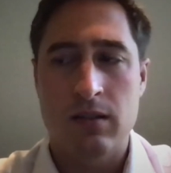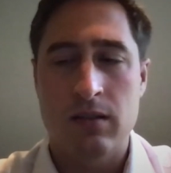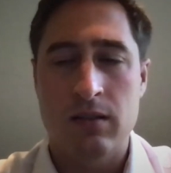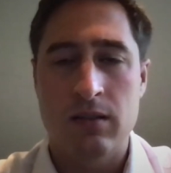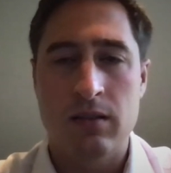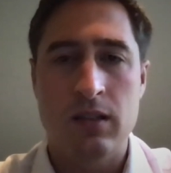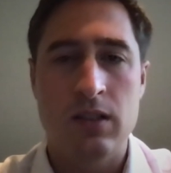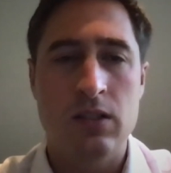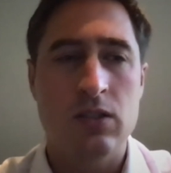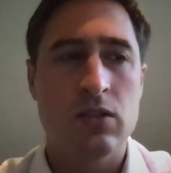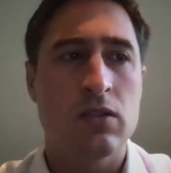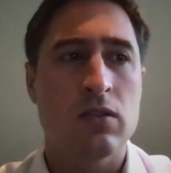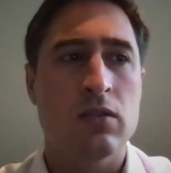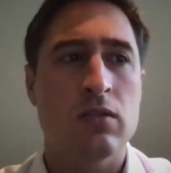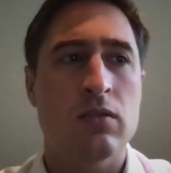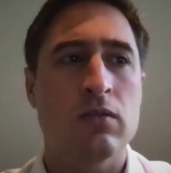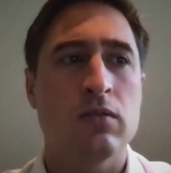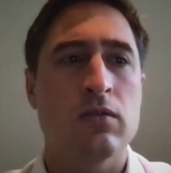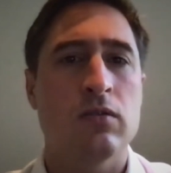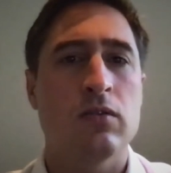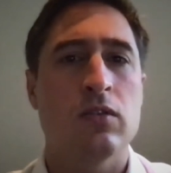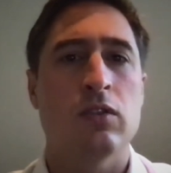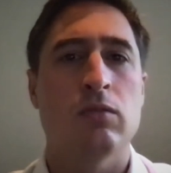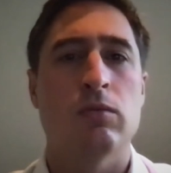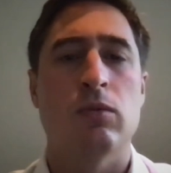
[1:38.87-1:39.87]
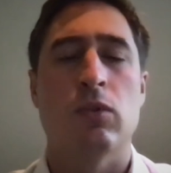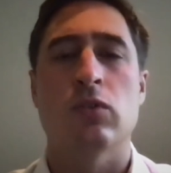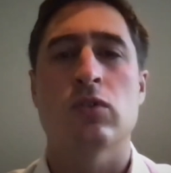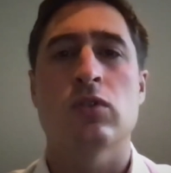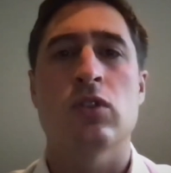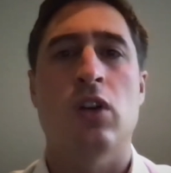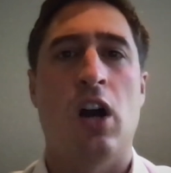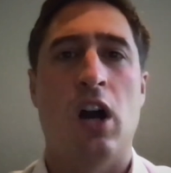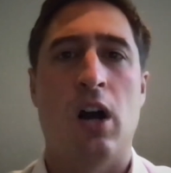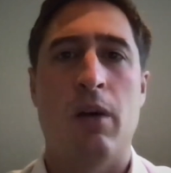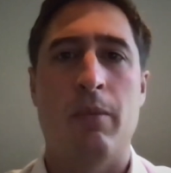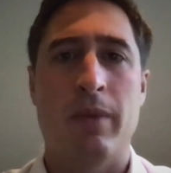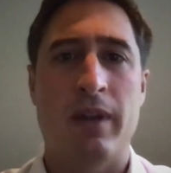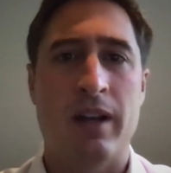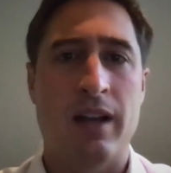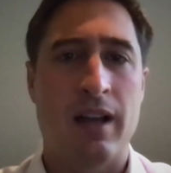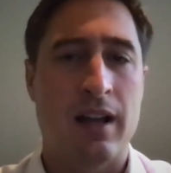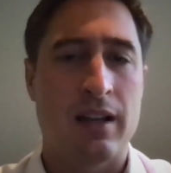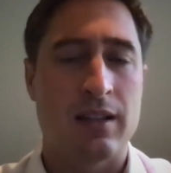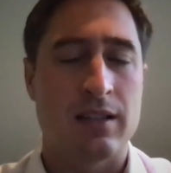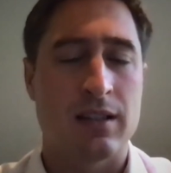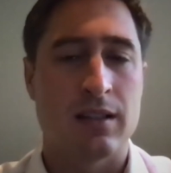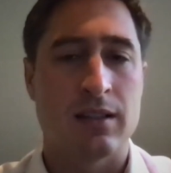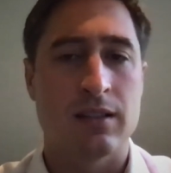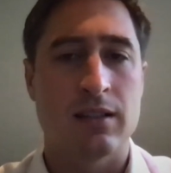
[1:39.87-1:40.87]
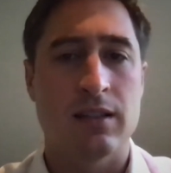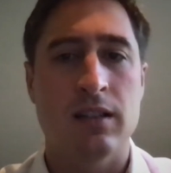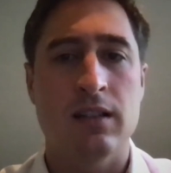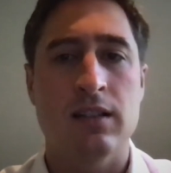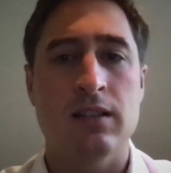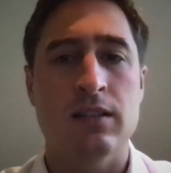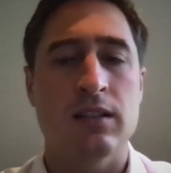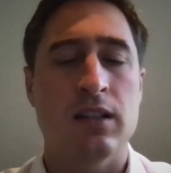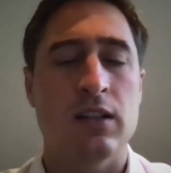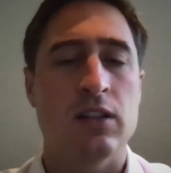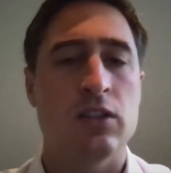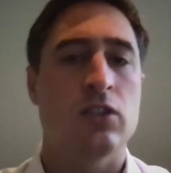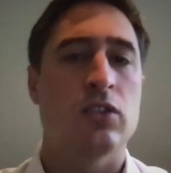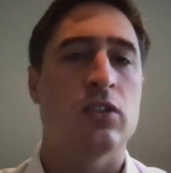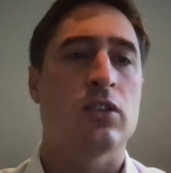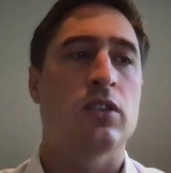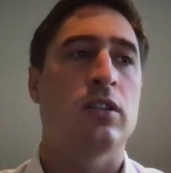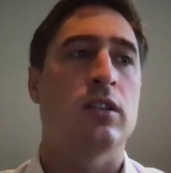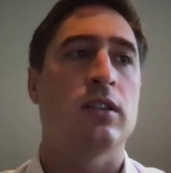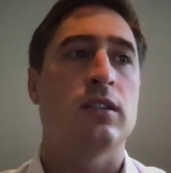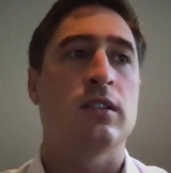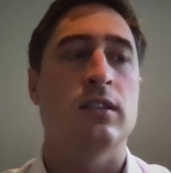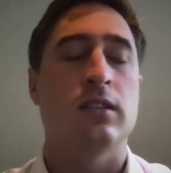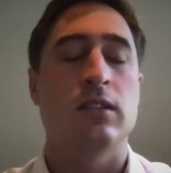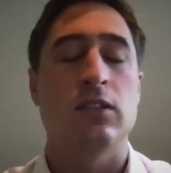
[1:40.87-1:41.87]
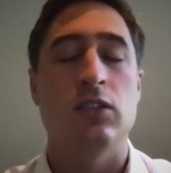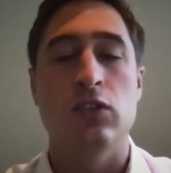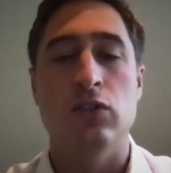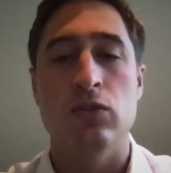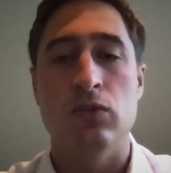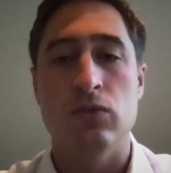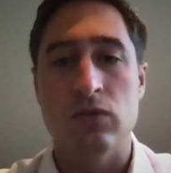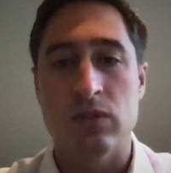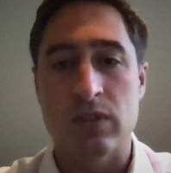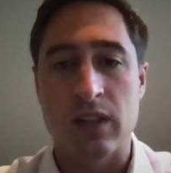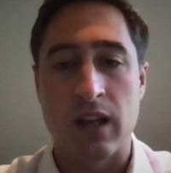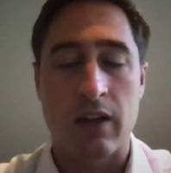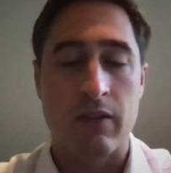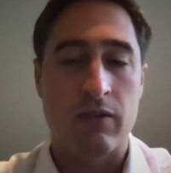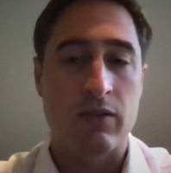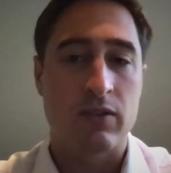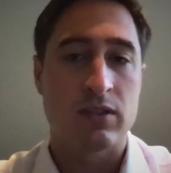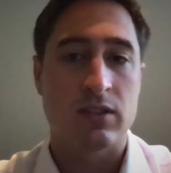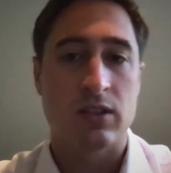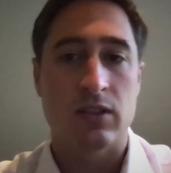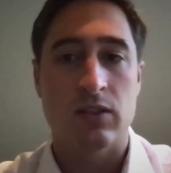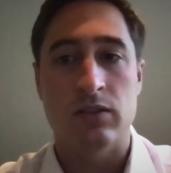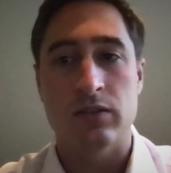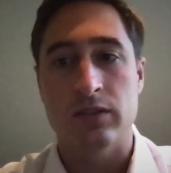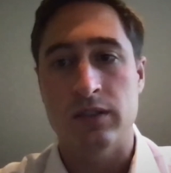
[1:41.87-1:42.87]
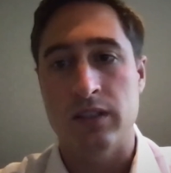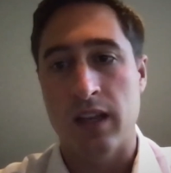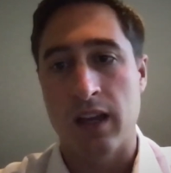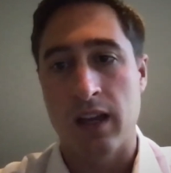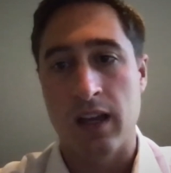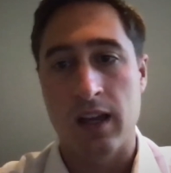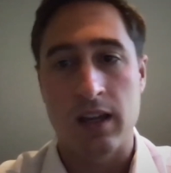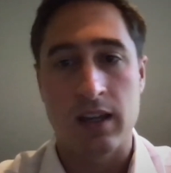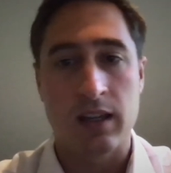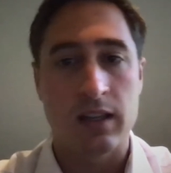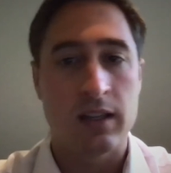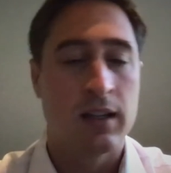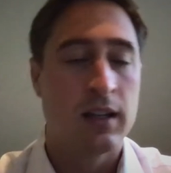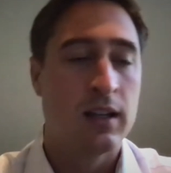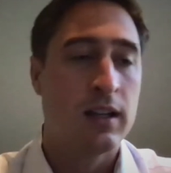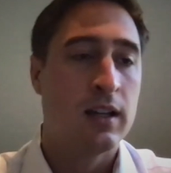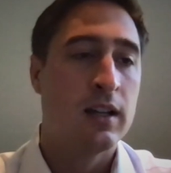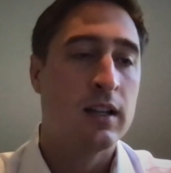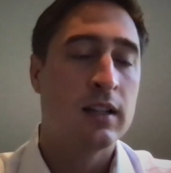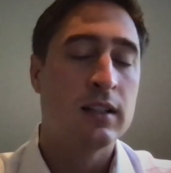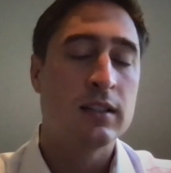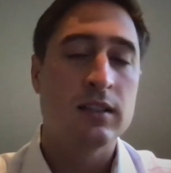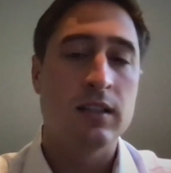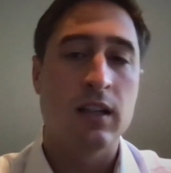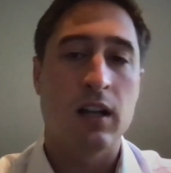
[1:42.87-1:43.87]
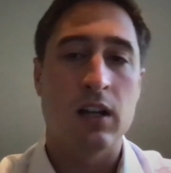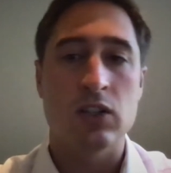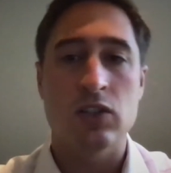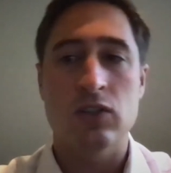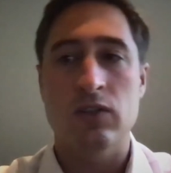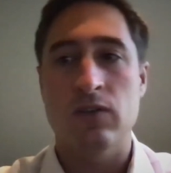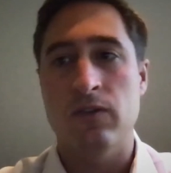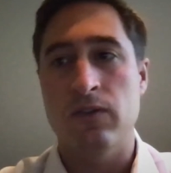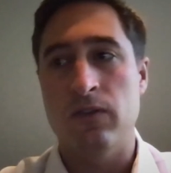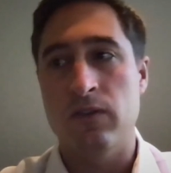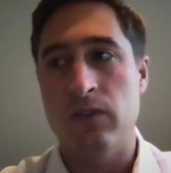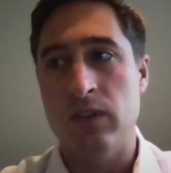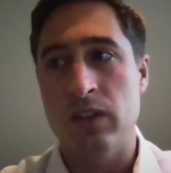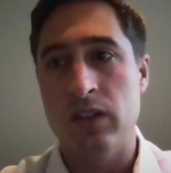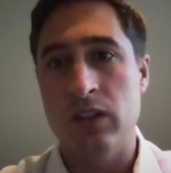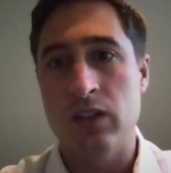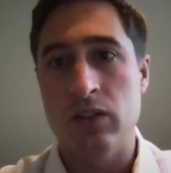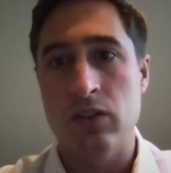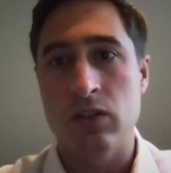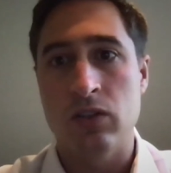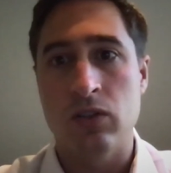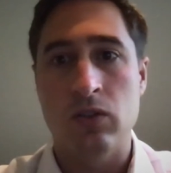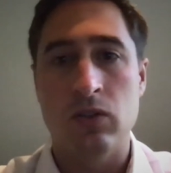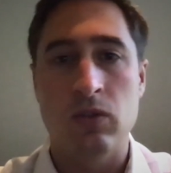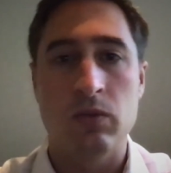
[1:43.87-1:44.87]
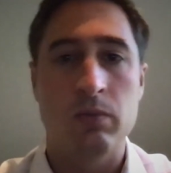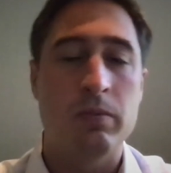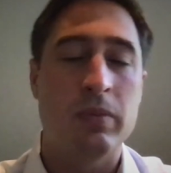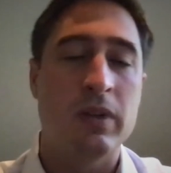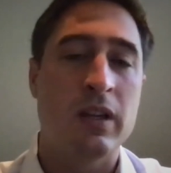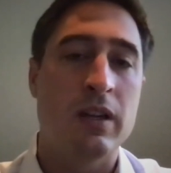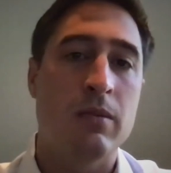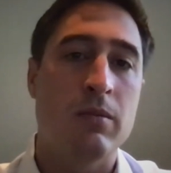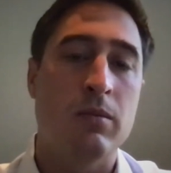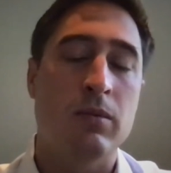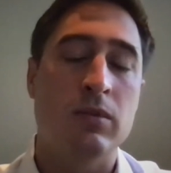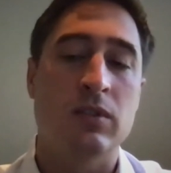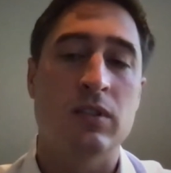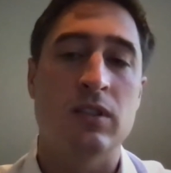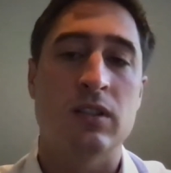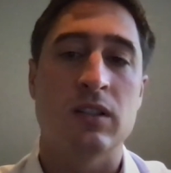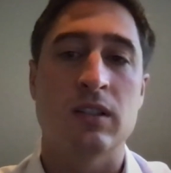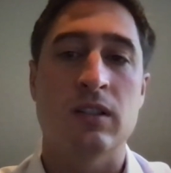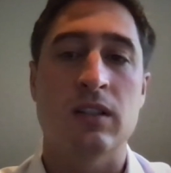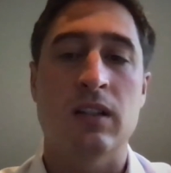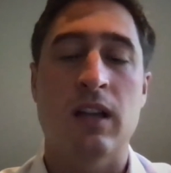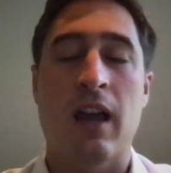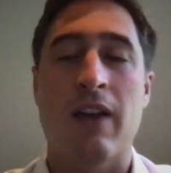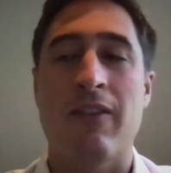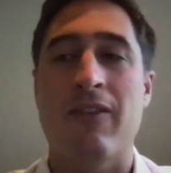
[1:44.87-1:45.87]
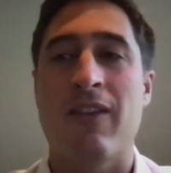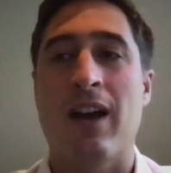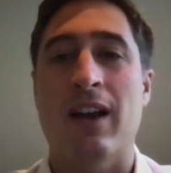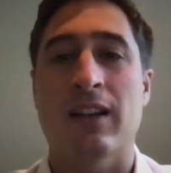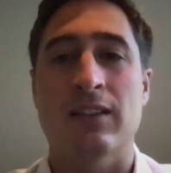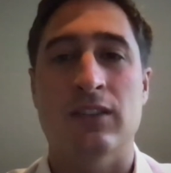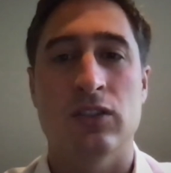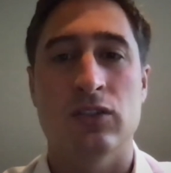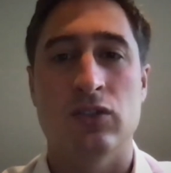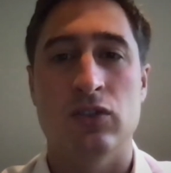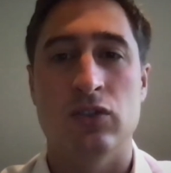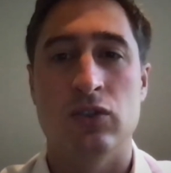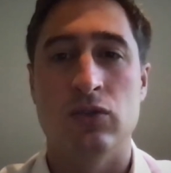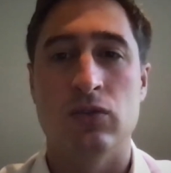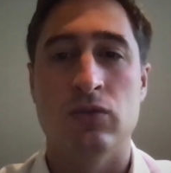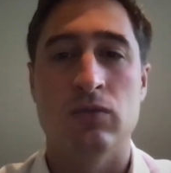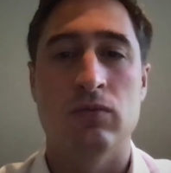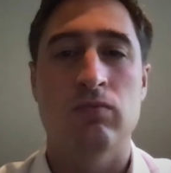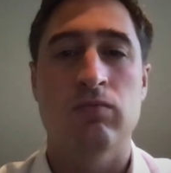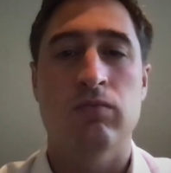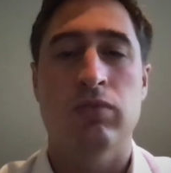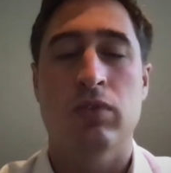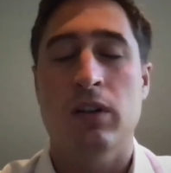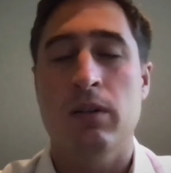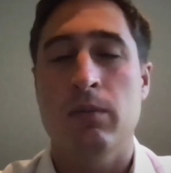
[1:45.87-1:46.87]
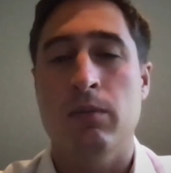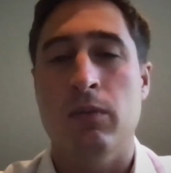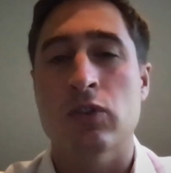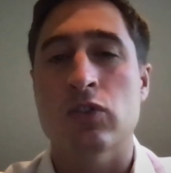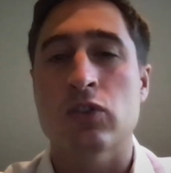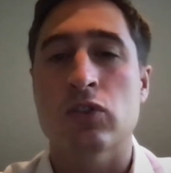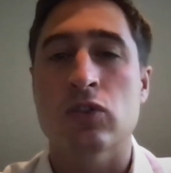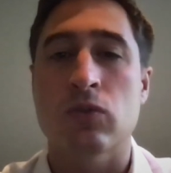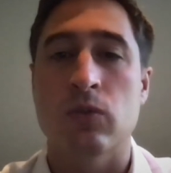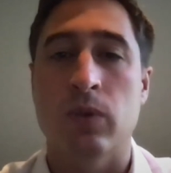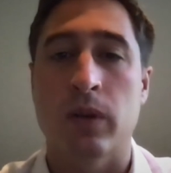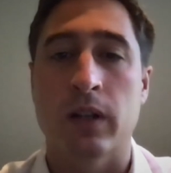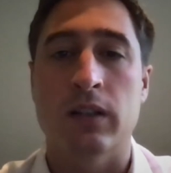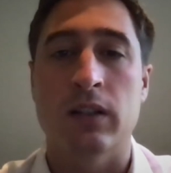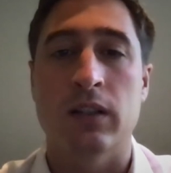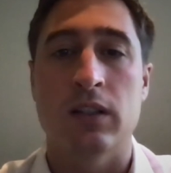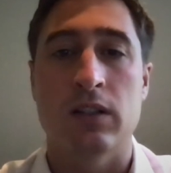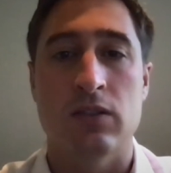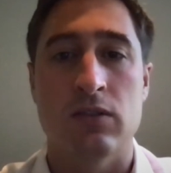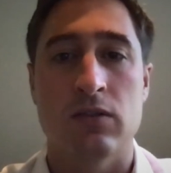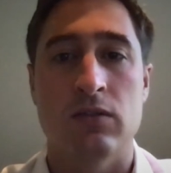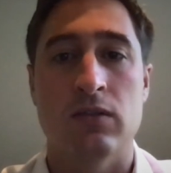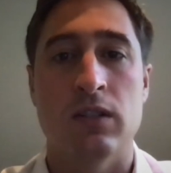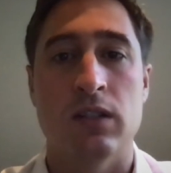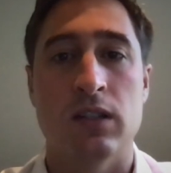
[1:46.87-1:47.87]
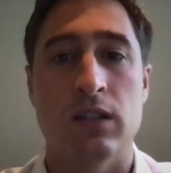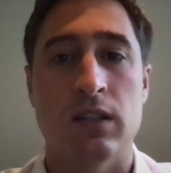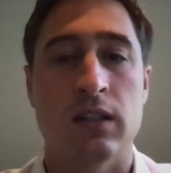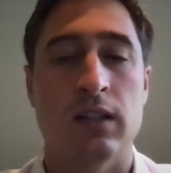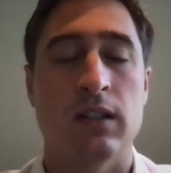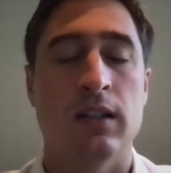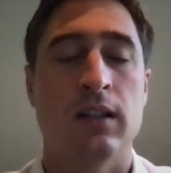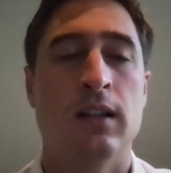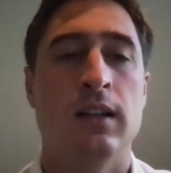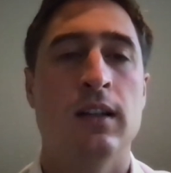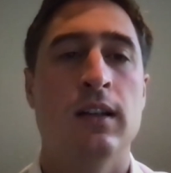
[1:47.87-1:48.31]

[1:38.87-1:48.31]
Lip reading: These are your most common assets, things that you're going to use every single day, touch, feel, be able to have access to pretty much as quickly as you need it.